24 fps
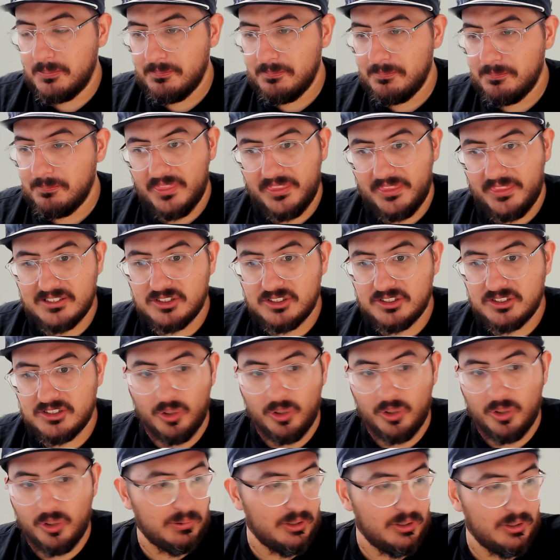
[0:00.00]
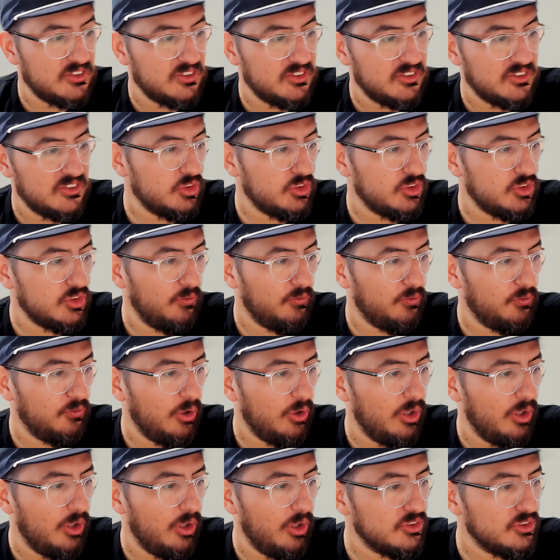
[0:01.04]
that's a great place to start for us.
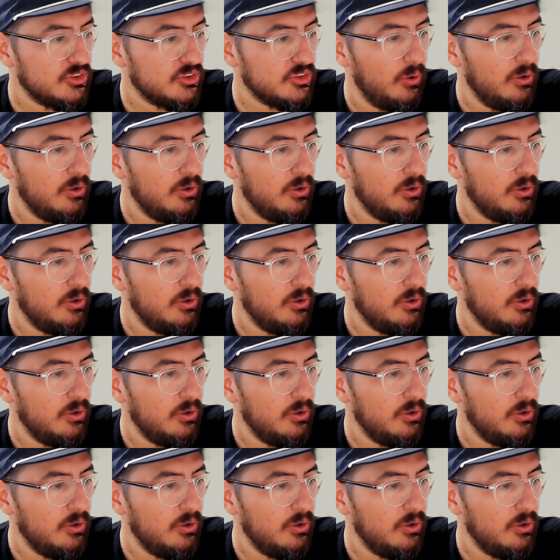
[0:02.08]
So,